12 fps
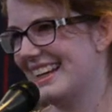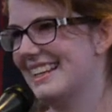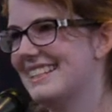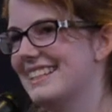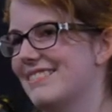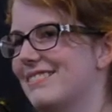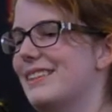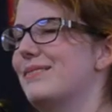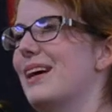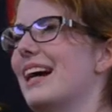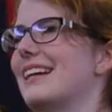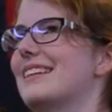Instant
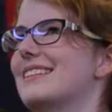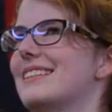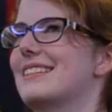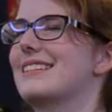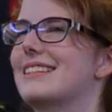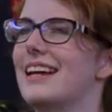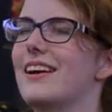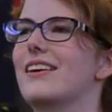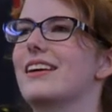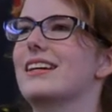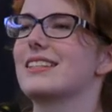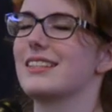feedback is the
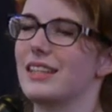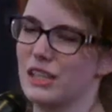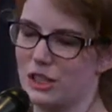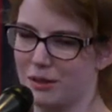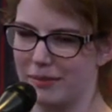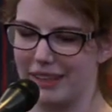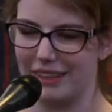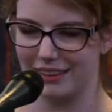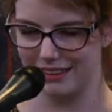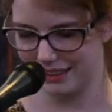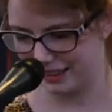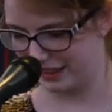scariest thing to me.
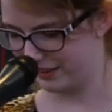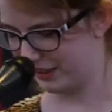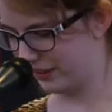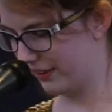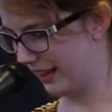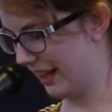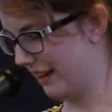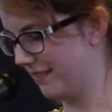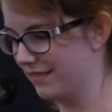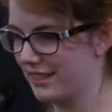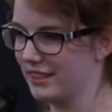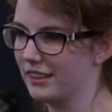Even though it
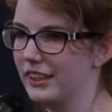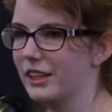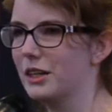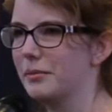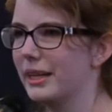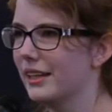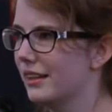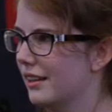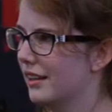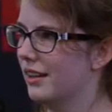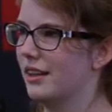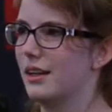can't physically hurt me,
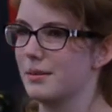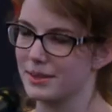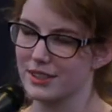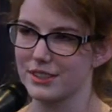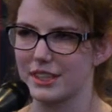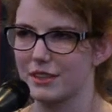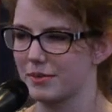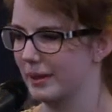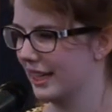I'm still scared for my